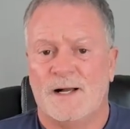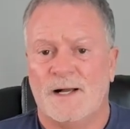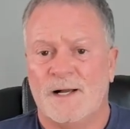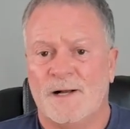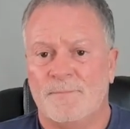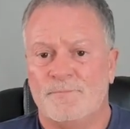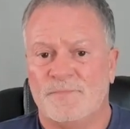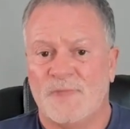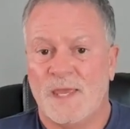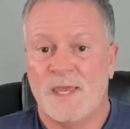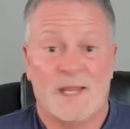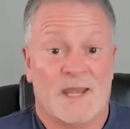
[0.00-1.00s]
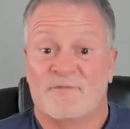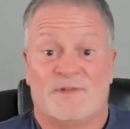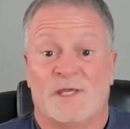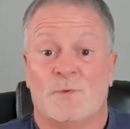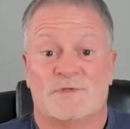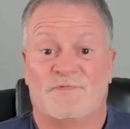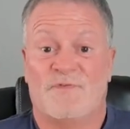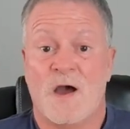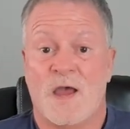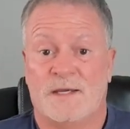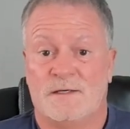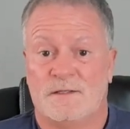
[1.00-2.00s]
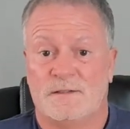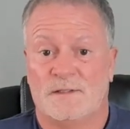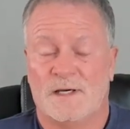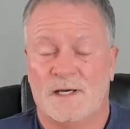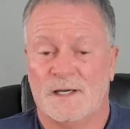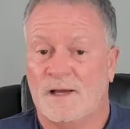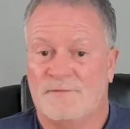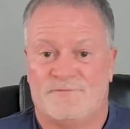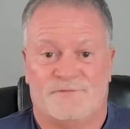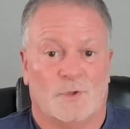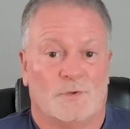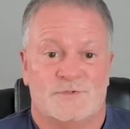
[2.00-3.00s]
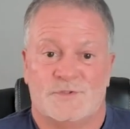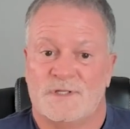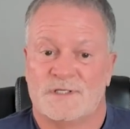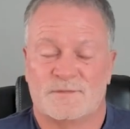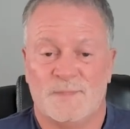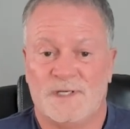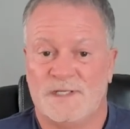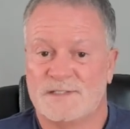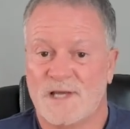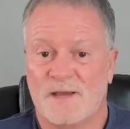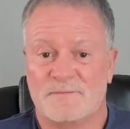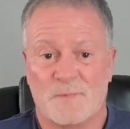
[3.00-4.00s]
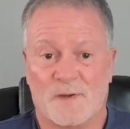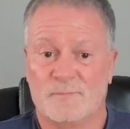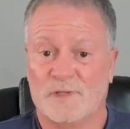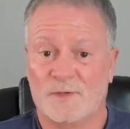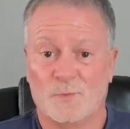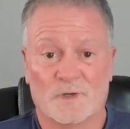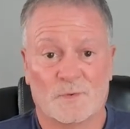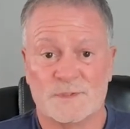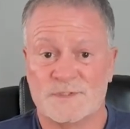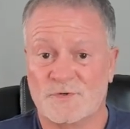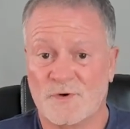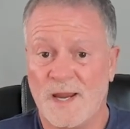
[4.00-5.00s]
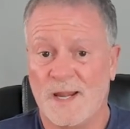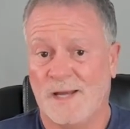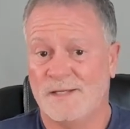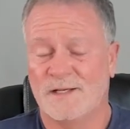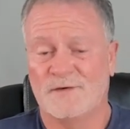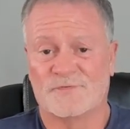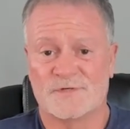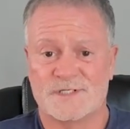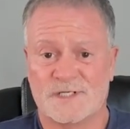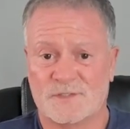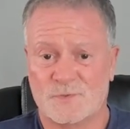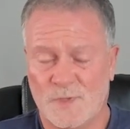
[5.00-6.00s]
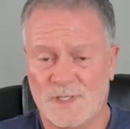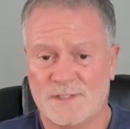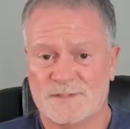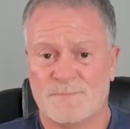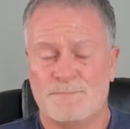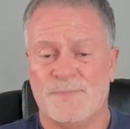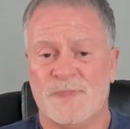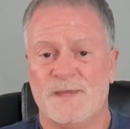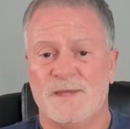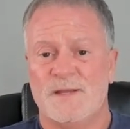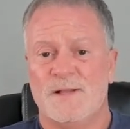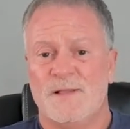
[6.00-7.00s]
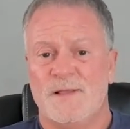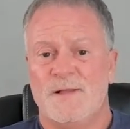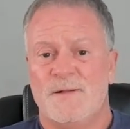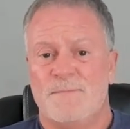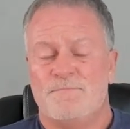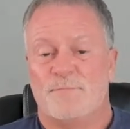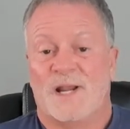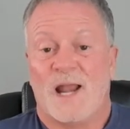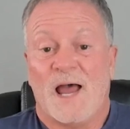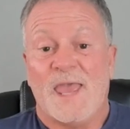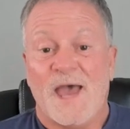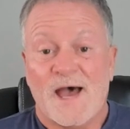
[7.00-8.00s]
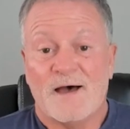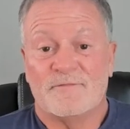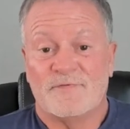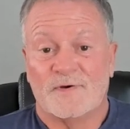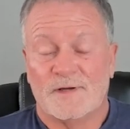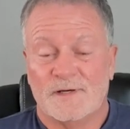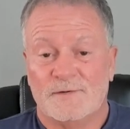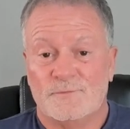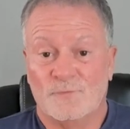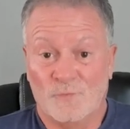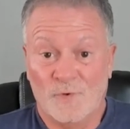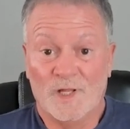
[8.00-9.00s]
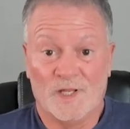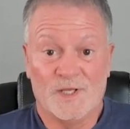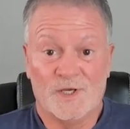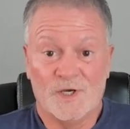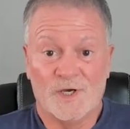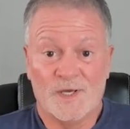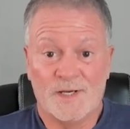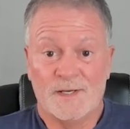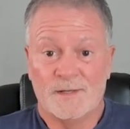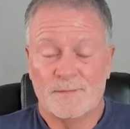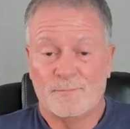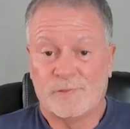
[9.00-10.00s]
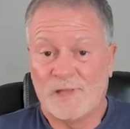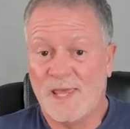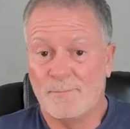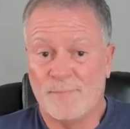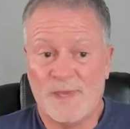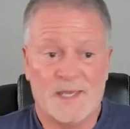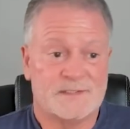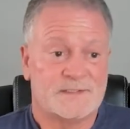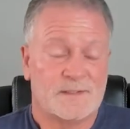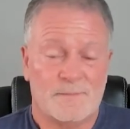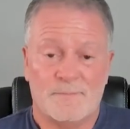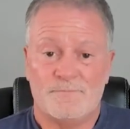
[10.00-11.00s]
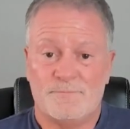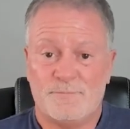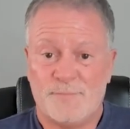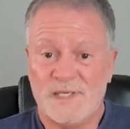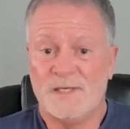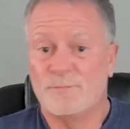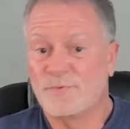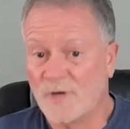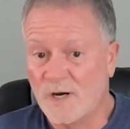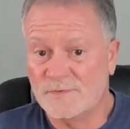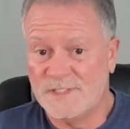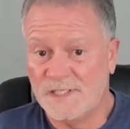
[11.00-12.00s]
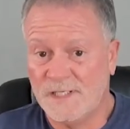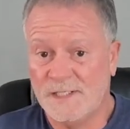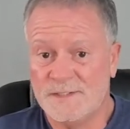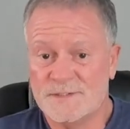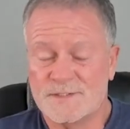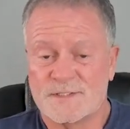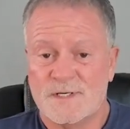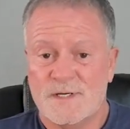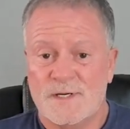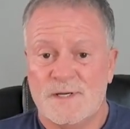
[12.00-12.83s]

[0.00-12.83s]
And everything was fine. I've told you this many times. My blood work was great. I did it for 6 weeks. But I have really good plant-based pea proteins